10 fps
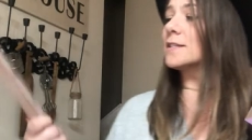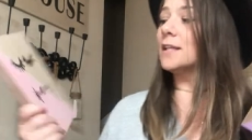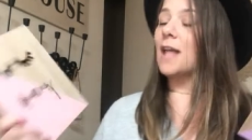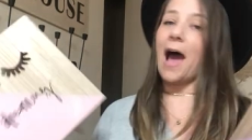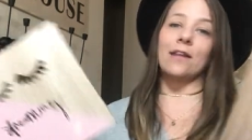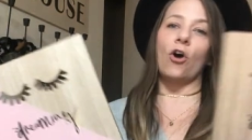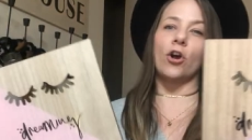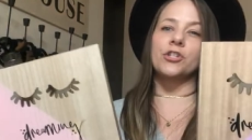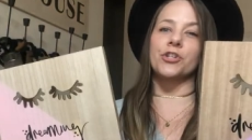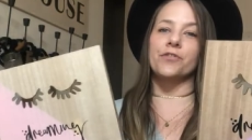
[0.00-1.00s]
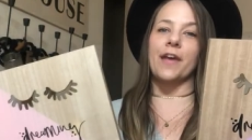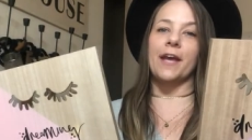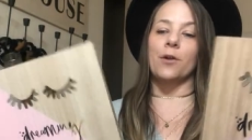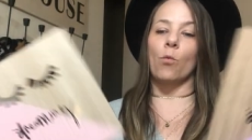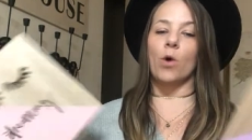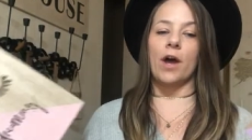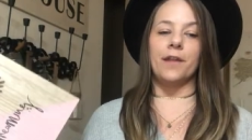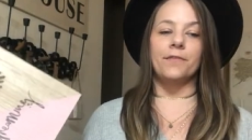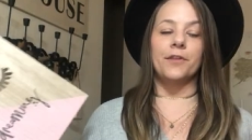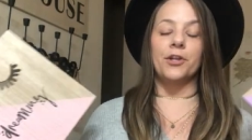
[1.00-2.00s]
is a lot larger than
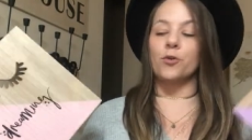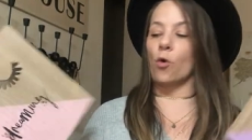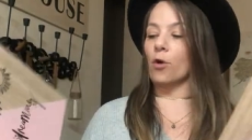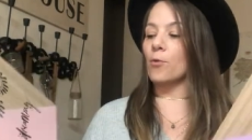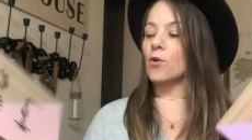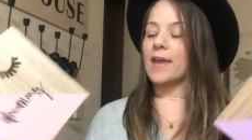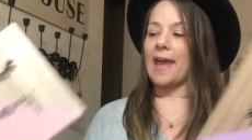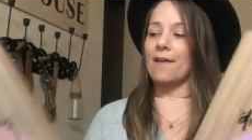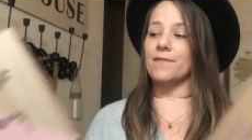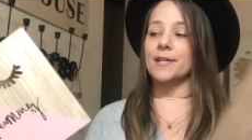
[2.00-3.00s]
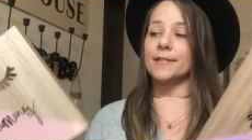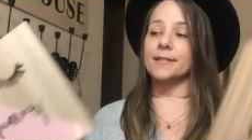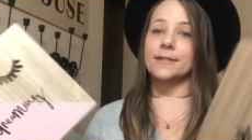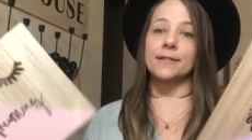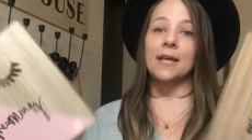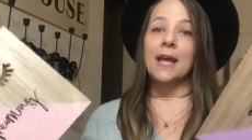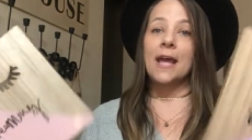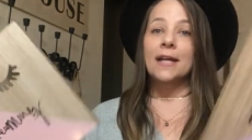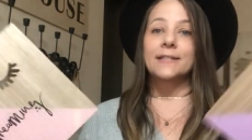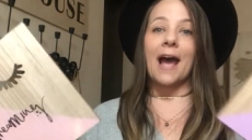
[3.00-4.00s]
what the normal canvas
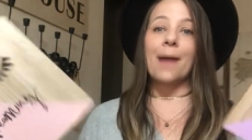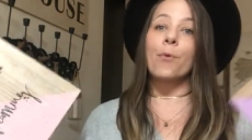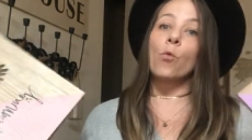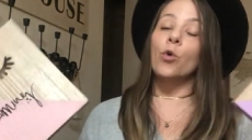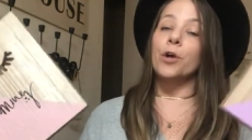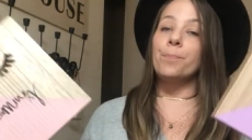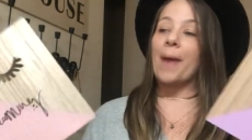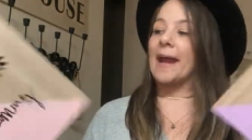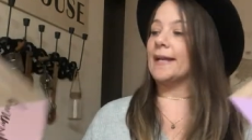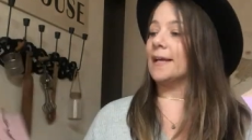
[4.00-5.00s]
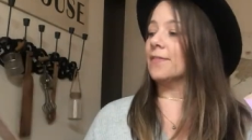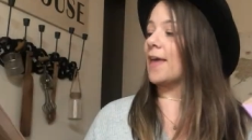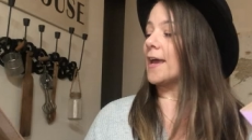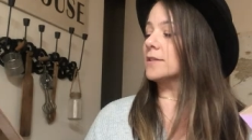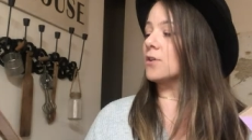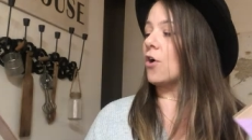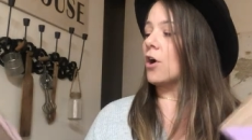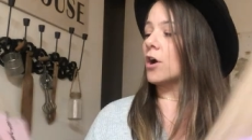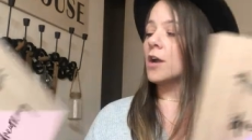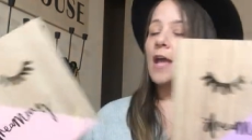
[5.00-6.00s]
type wood painting things
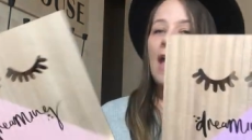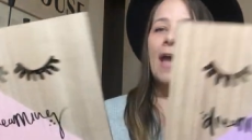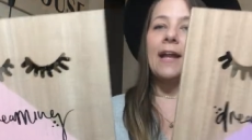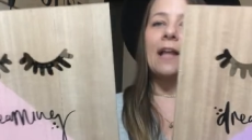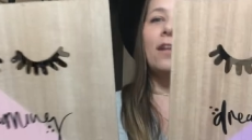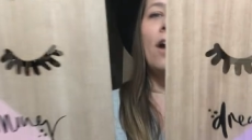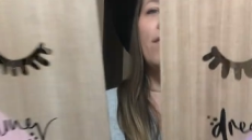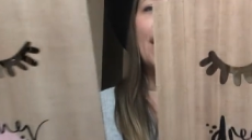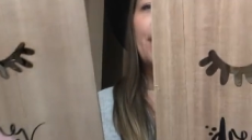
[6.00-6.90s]
are. And I love